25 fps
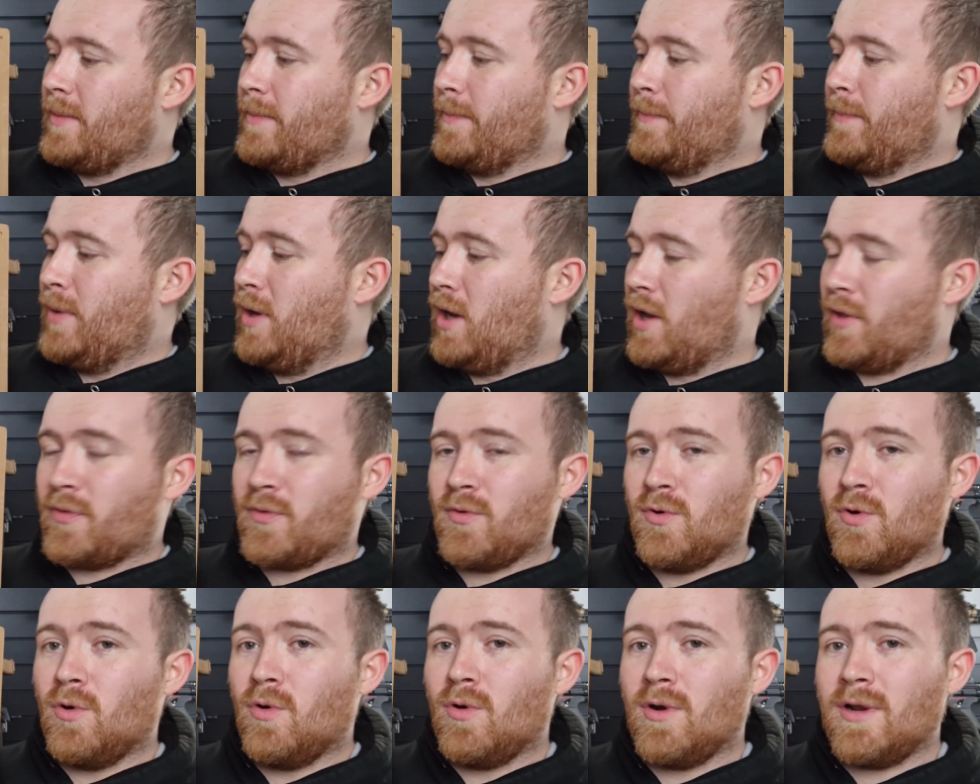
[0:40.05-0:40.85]
But I
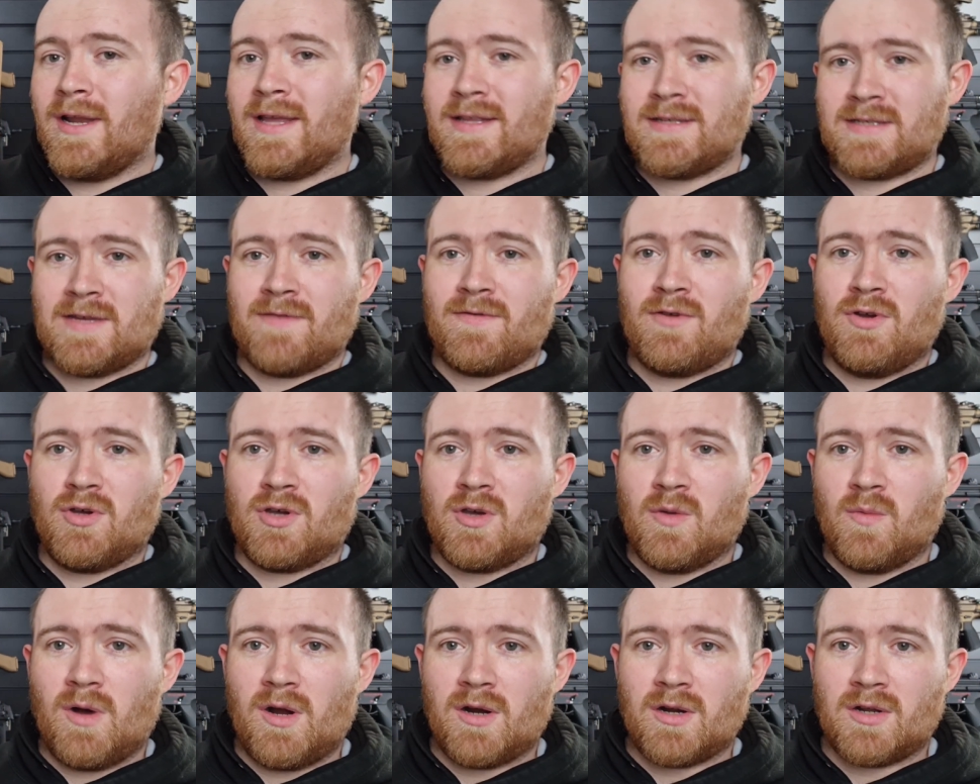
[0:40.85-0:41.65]
thought, let's have a look
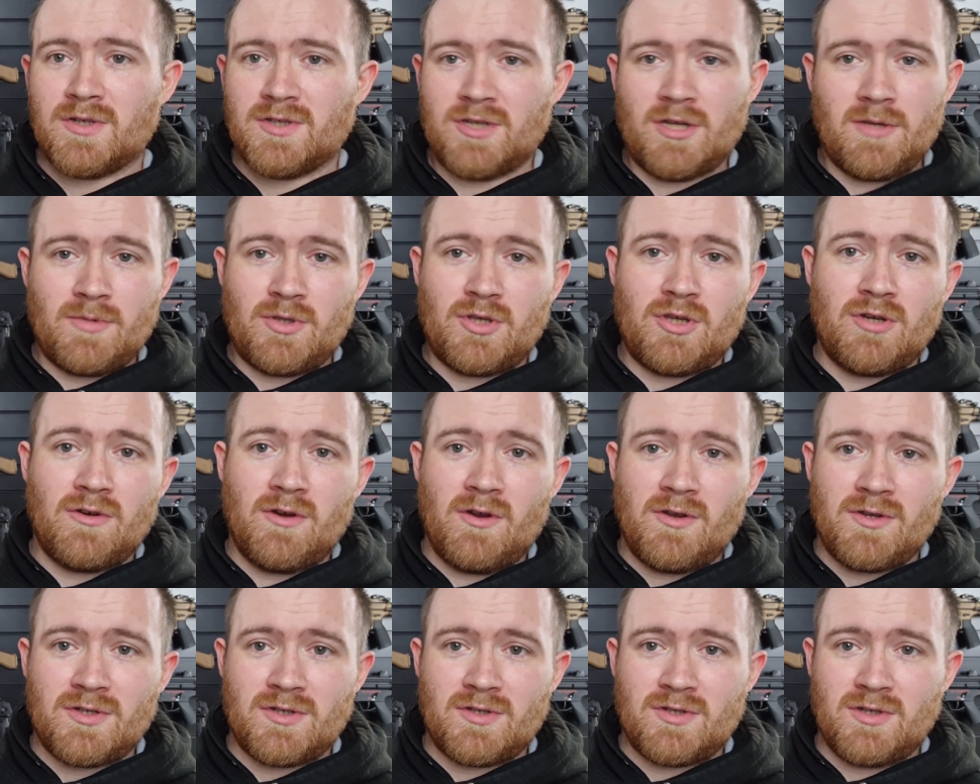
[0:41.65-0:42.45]
at one, because I'm
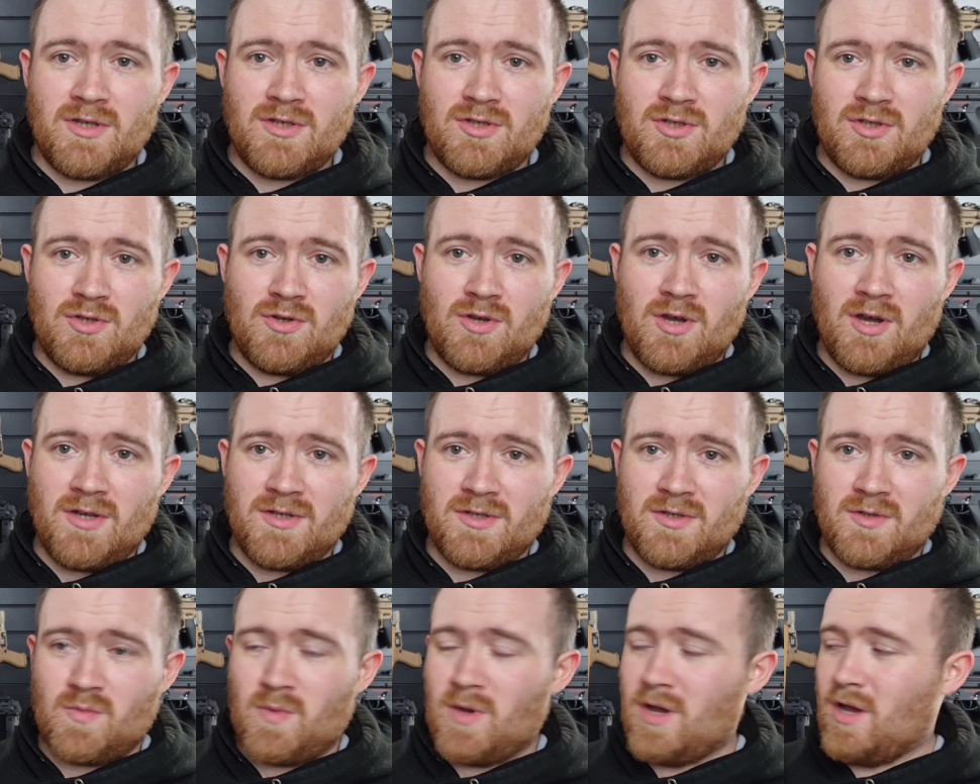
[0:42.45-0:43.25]
curious as you guys
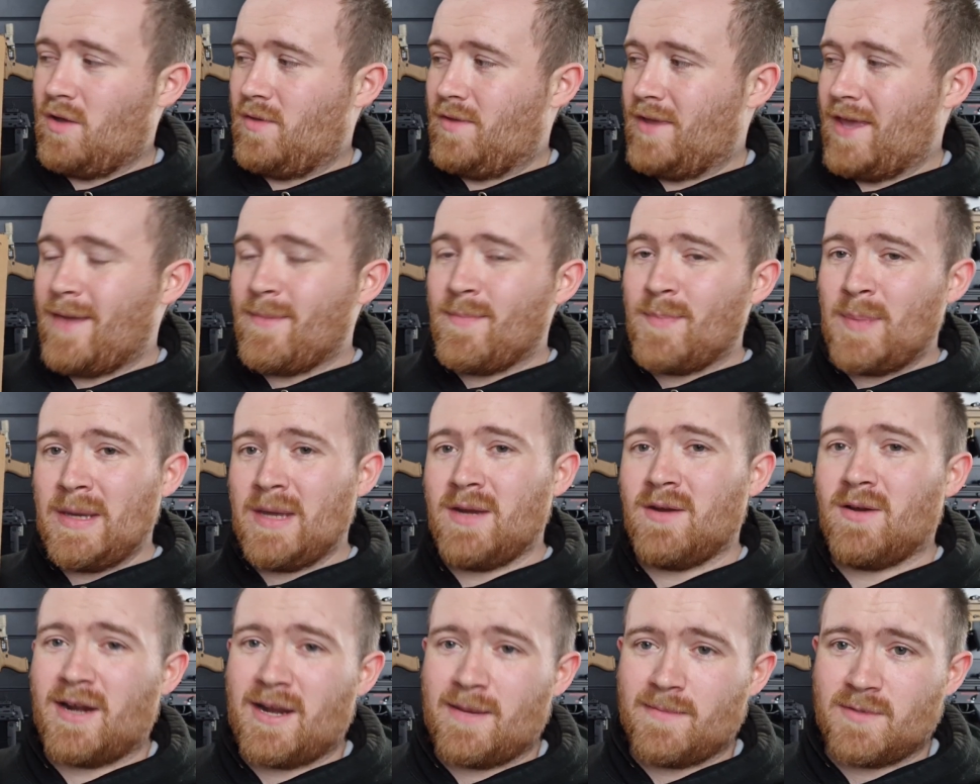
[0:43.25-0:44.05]
as well. The
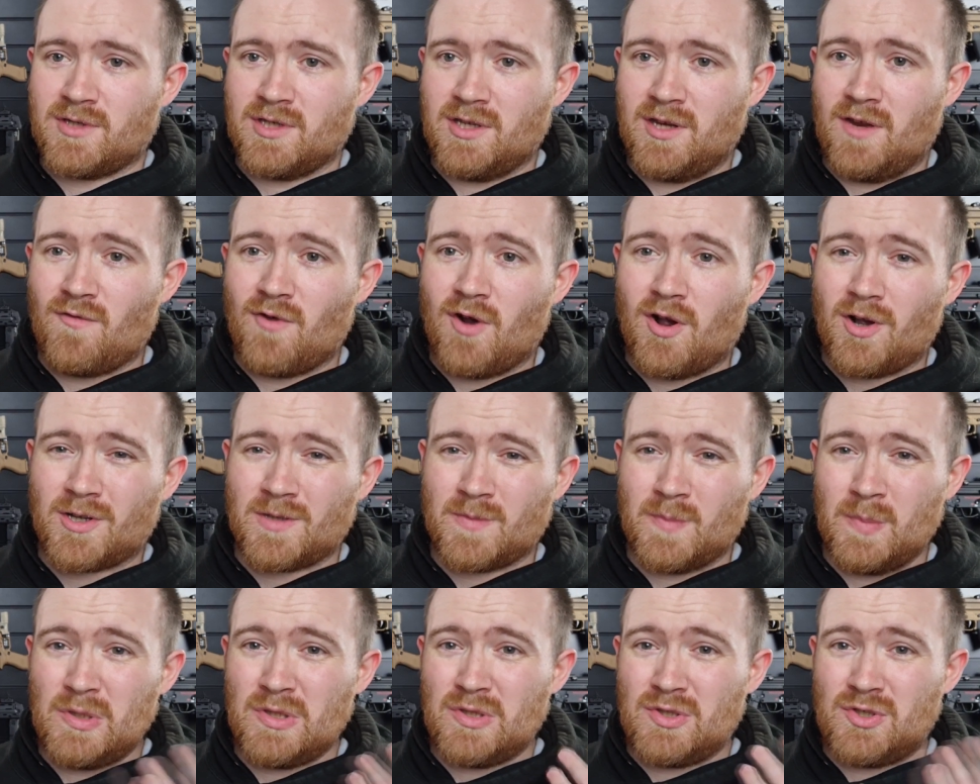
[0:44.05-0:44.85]
MP9 absolutely rocks,
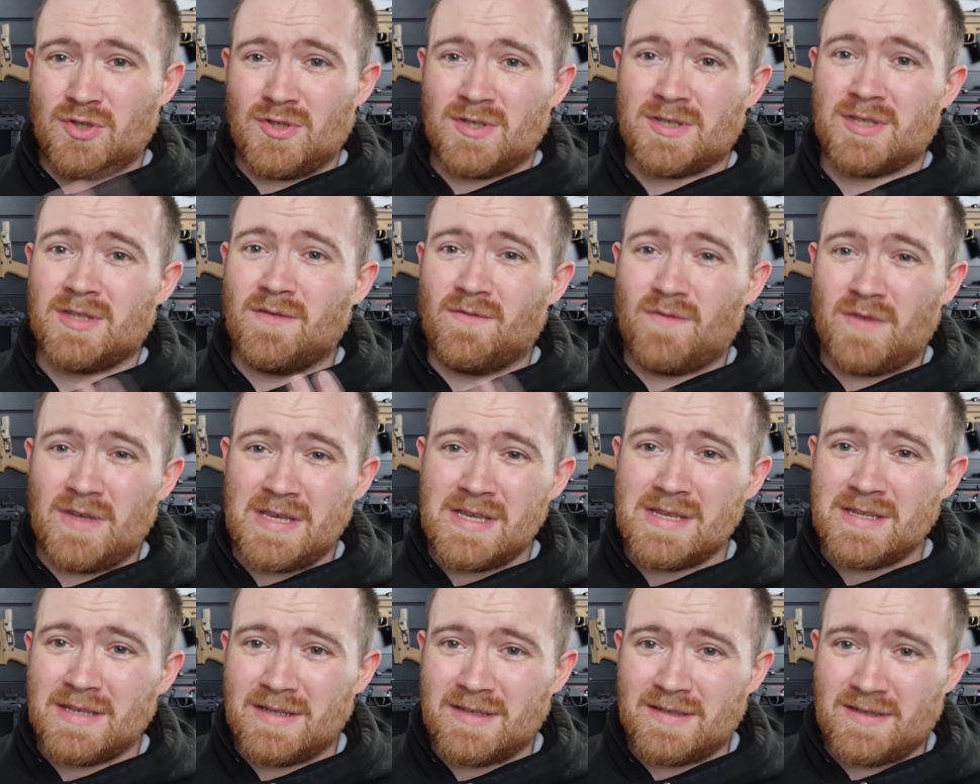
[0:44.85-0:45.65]
but does the
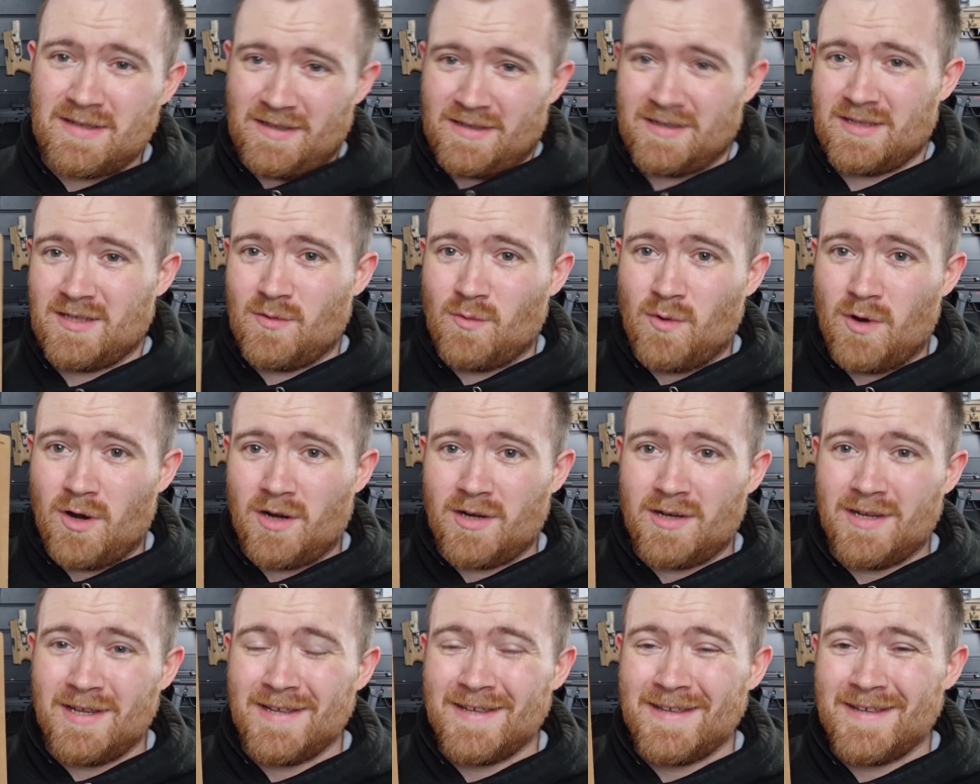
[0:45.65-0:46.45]

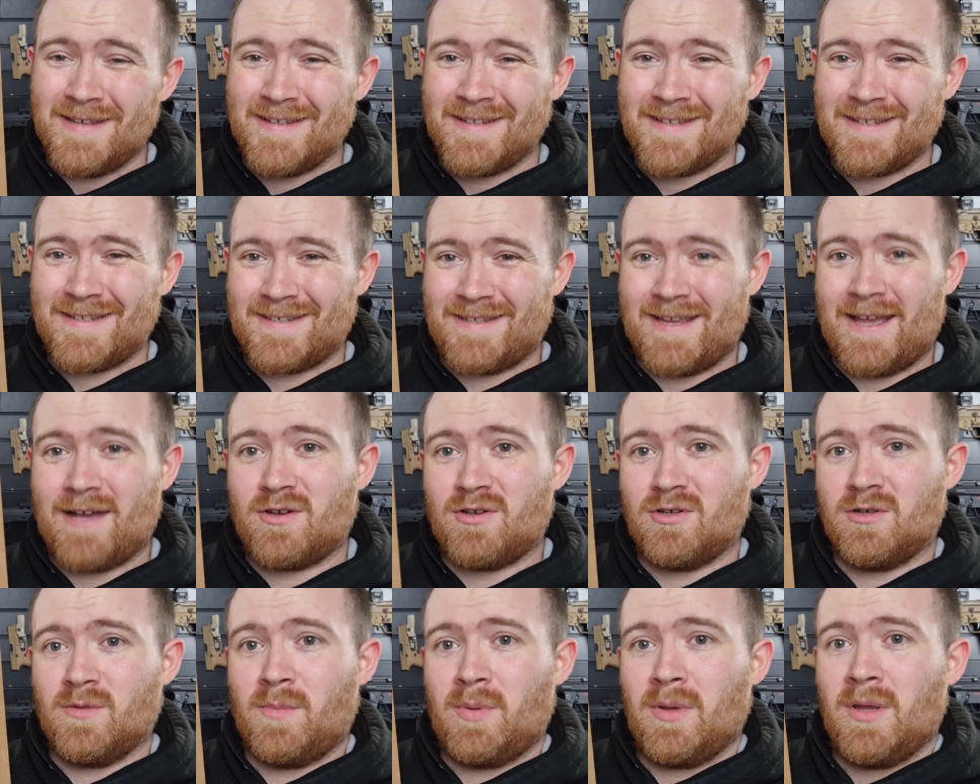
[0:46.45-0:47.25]
VZ61 stack
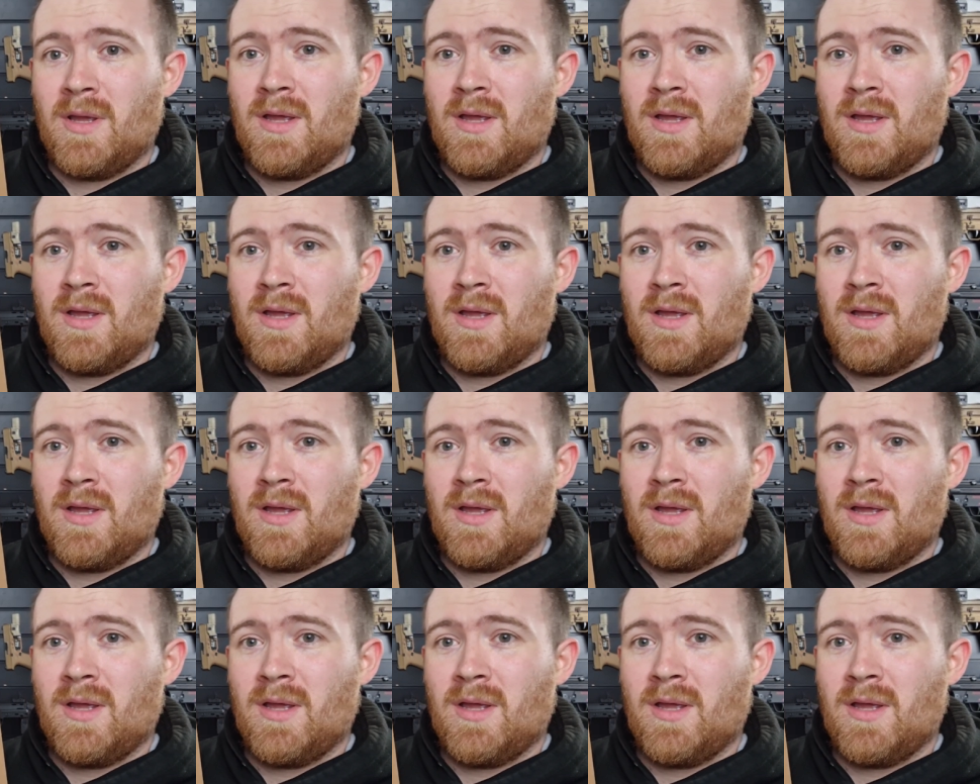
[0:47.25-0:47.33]
up